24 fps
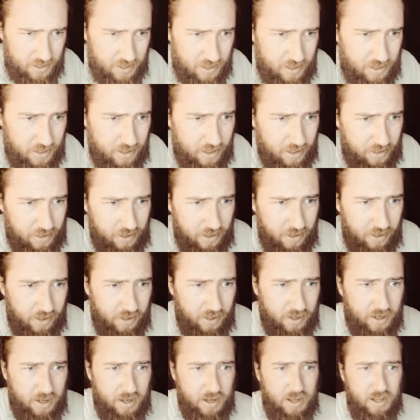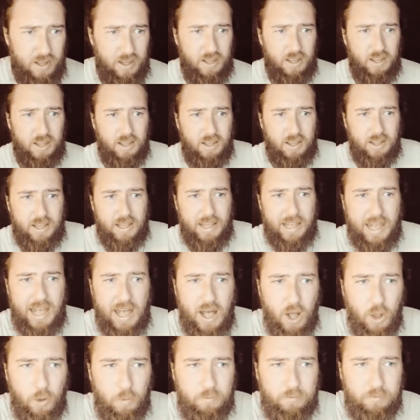another
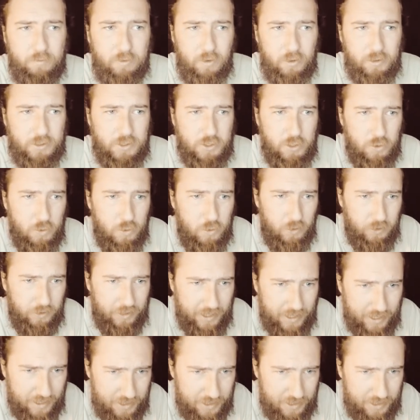helpful tool that I